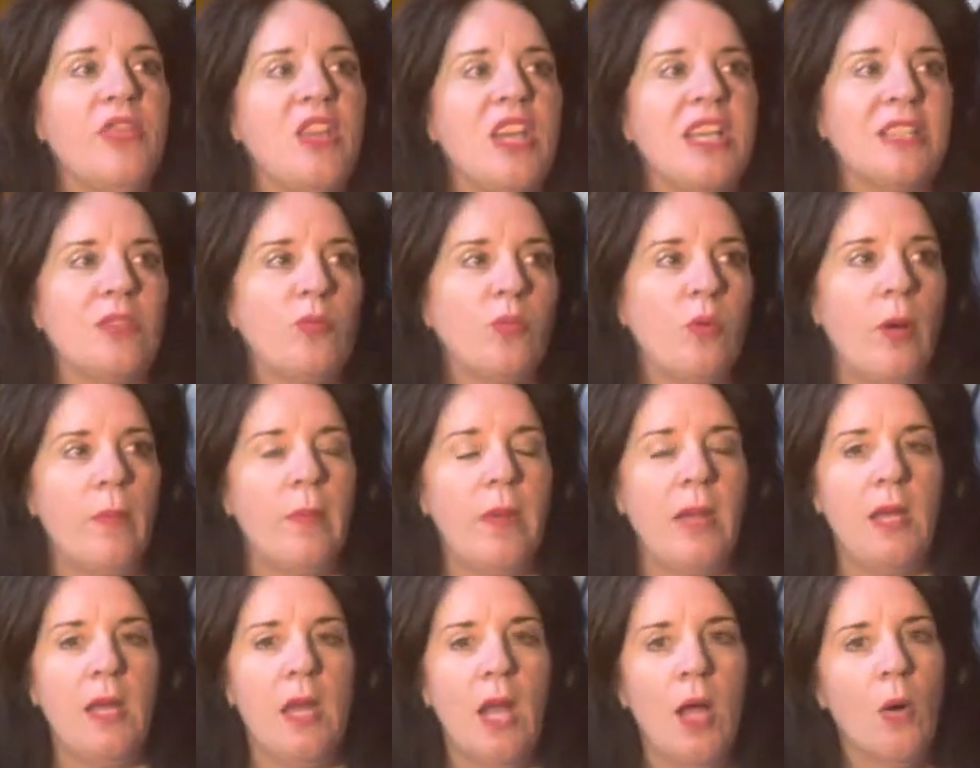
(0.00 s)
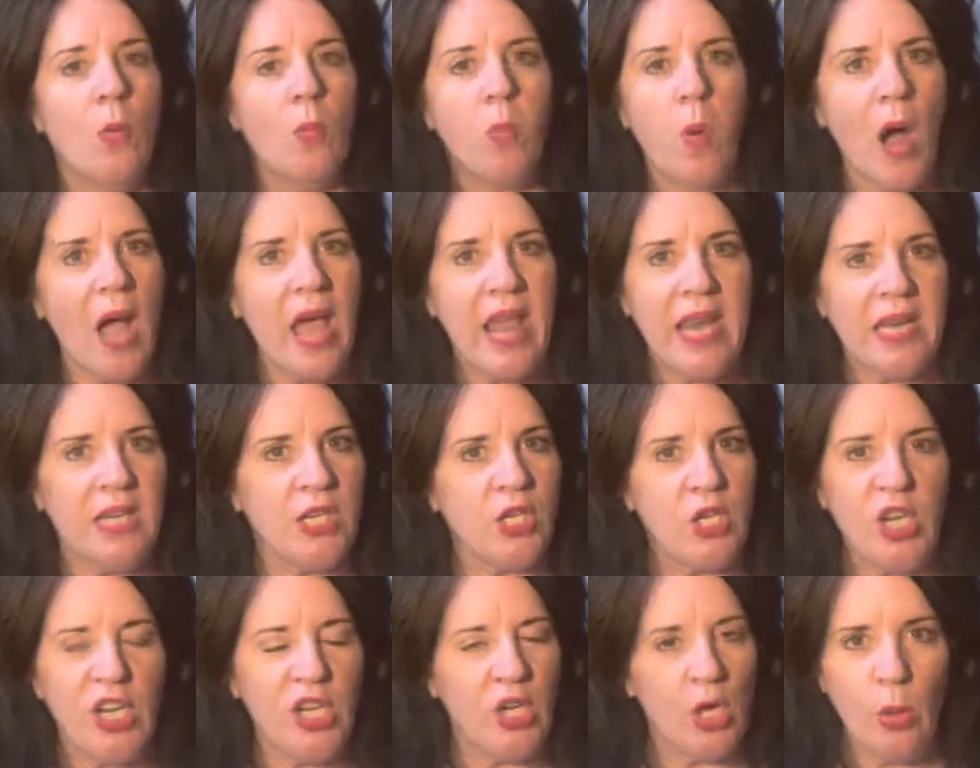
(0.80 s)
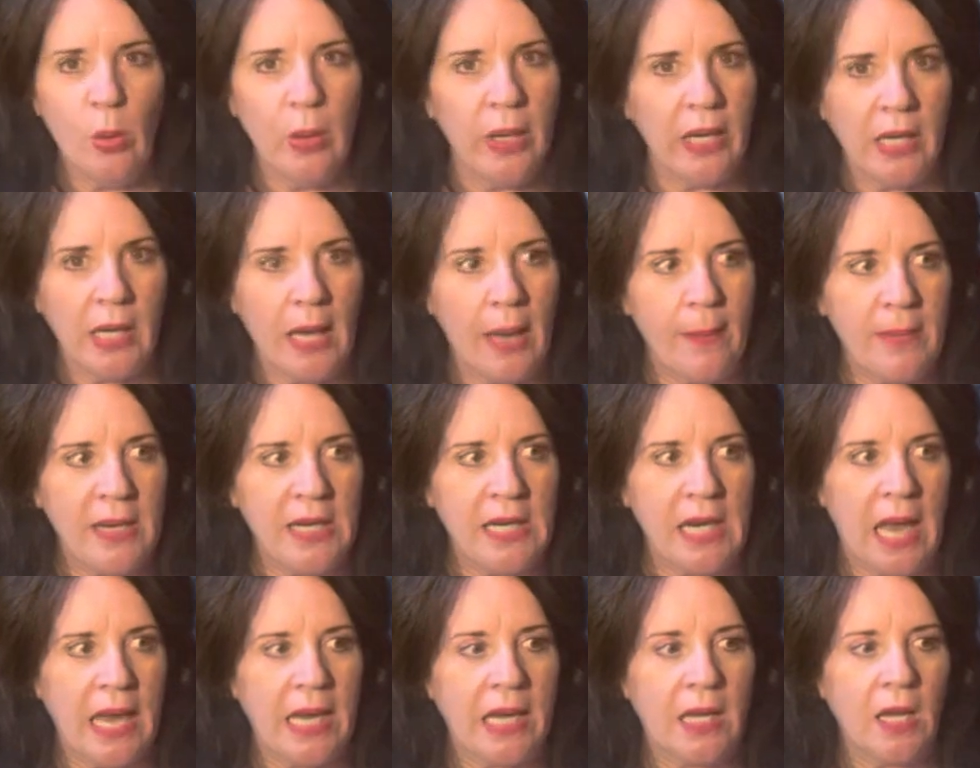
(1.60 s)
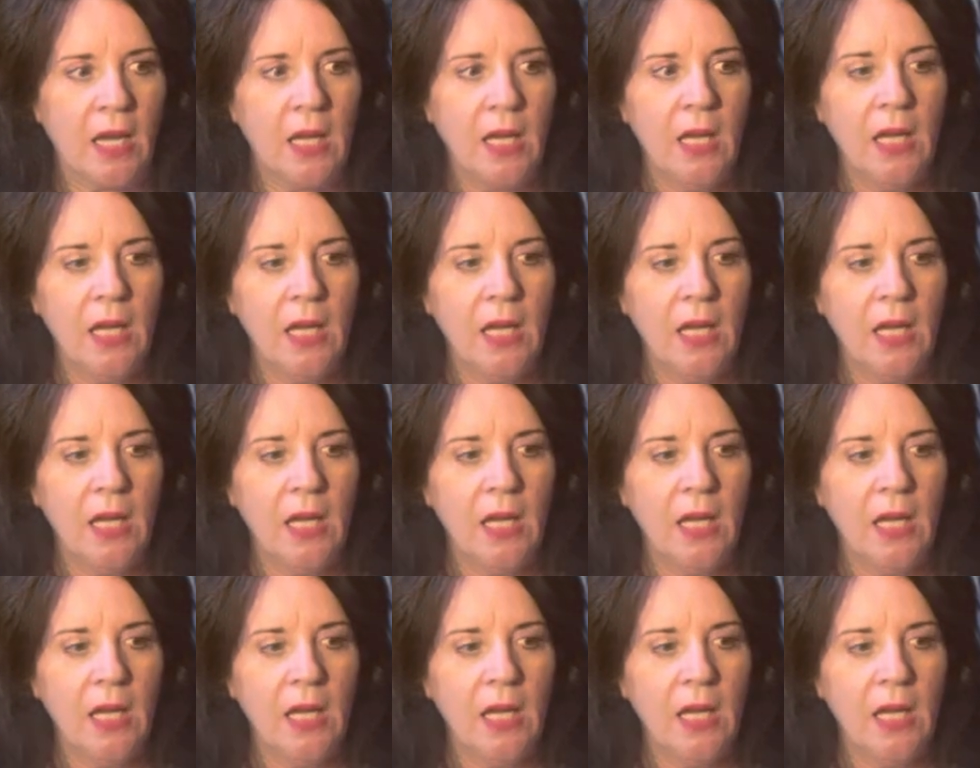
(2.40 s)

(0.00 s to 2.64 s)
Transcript: this woman, what is she doing? I mean, like,